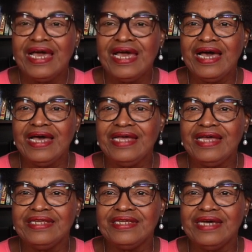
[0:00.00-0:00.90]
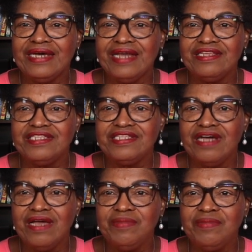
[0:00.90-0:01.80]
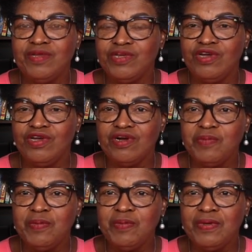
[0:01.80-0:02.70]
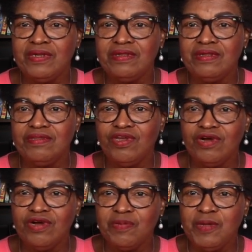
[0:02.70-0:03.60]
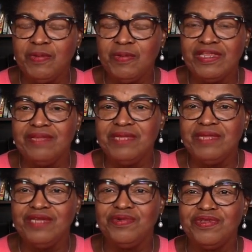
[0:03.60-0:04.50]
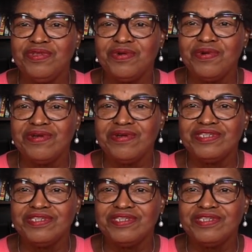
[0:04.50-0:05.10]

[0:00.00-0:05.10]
And at that time, there were younger people than me doing the course.